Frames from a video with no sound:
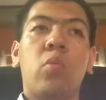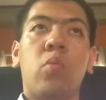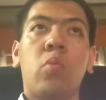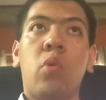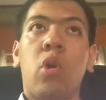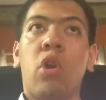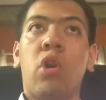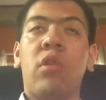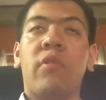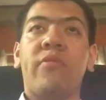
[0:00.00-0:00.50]

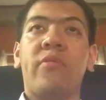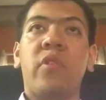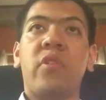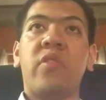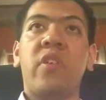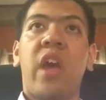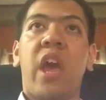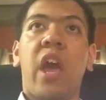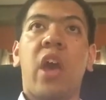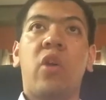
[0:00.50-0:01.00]
where
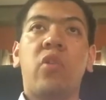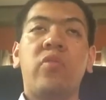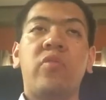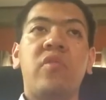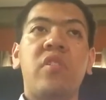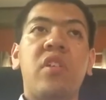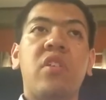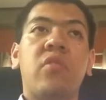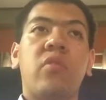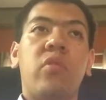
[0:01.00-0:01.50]
the
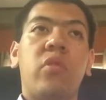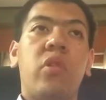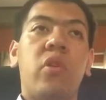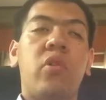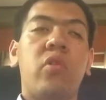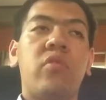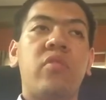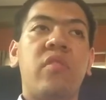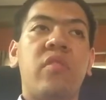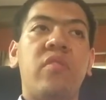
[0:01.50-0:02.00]
LD
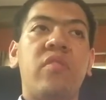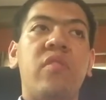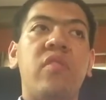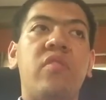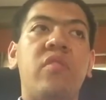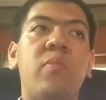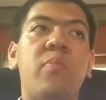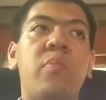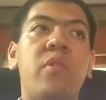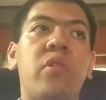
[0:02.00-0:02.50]
learned the
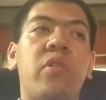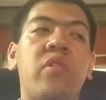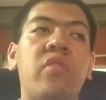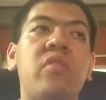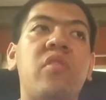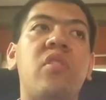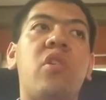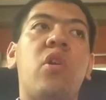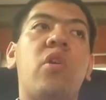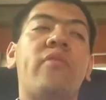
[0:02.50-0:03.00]

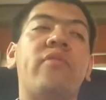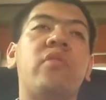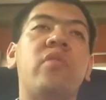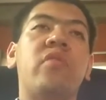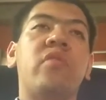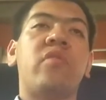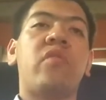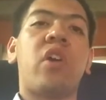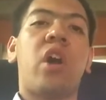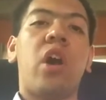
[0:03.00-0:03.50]
disability of the
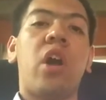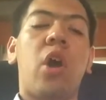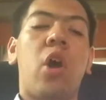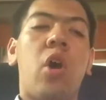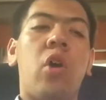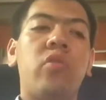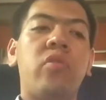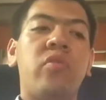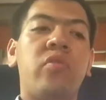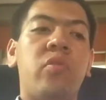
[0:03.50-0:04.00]
Thai
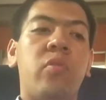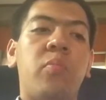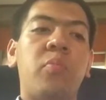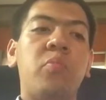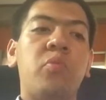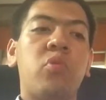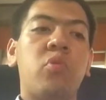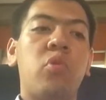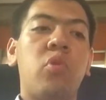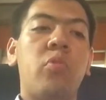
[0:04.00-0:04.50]

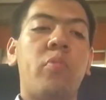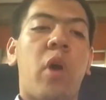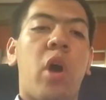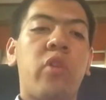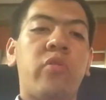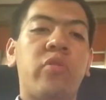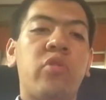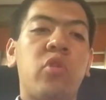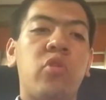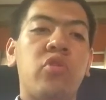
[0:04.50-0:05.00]
autism group
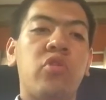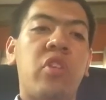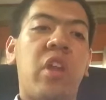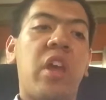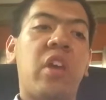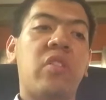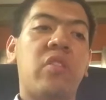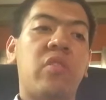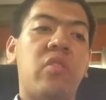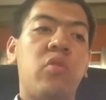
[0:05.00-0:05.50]

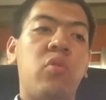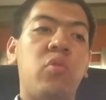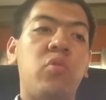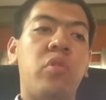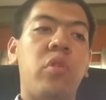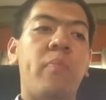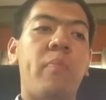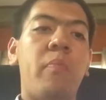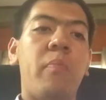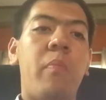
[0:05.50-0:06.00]
associated to
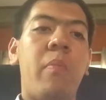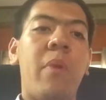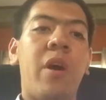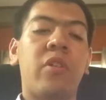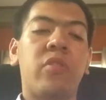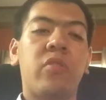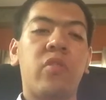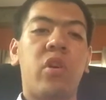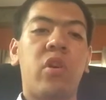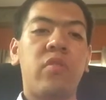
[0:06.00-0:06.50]
the Mae
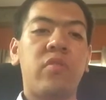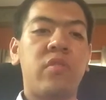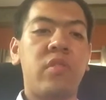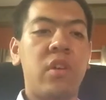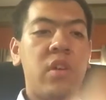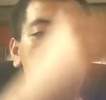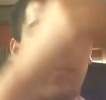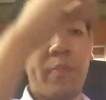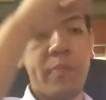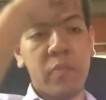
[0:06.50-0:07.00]
Sot.
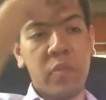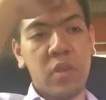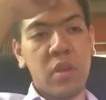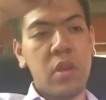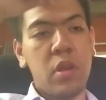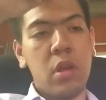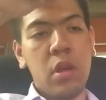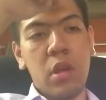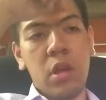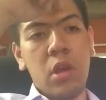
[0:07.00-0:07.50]

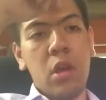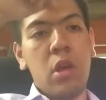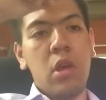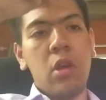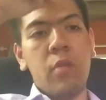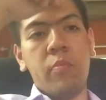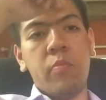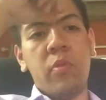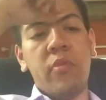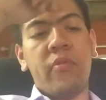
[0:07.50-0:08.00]

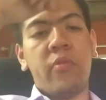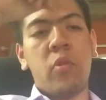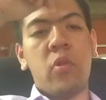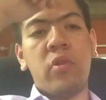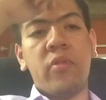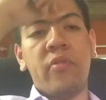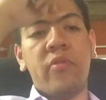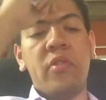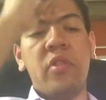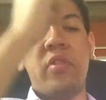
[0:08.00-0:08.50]

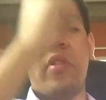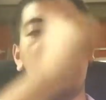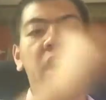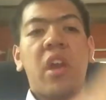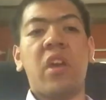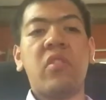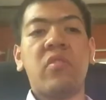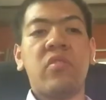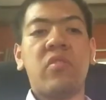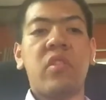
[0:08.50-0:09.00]
Before the
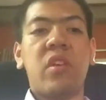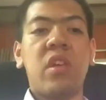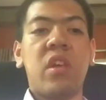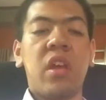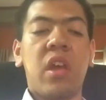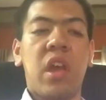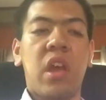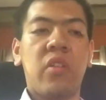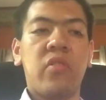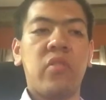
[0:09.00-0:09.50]
days,
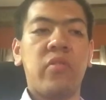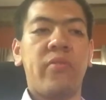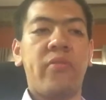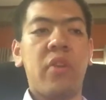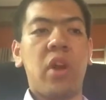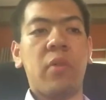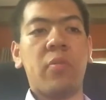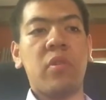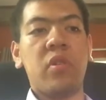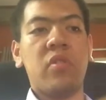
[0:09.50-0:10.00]
and the
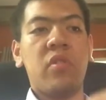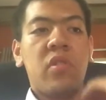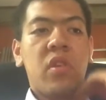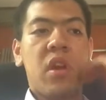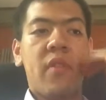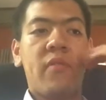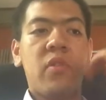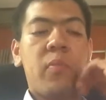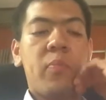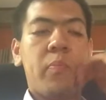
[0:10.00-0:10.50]
family to
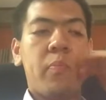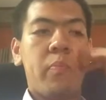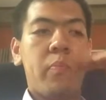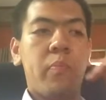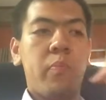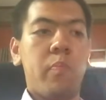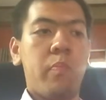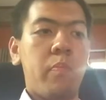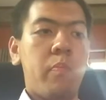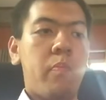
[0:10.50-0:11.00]
have the
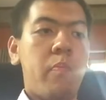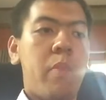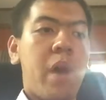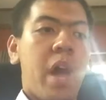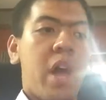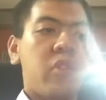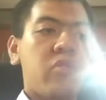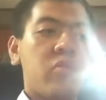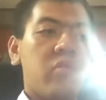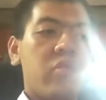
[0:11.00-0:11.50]

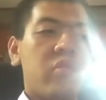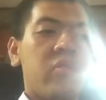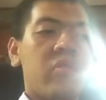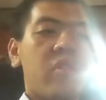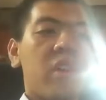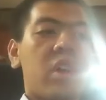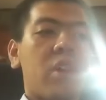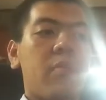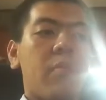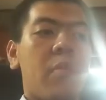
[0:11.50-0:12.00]
badges
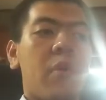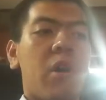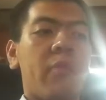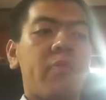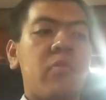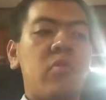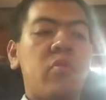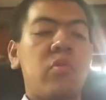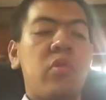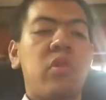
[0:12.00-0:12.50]
take them
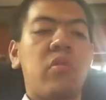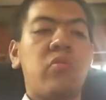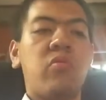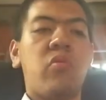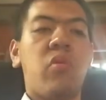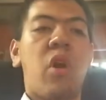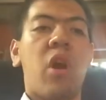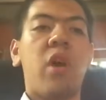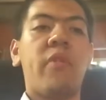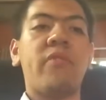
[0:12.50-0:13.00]
up to the
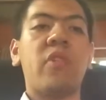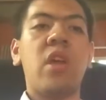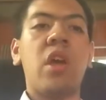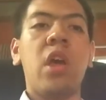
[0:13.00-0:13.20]
drive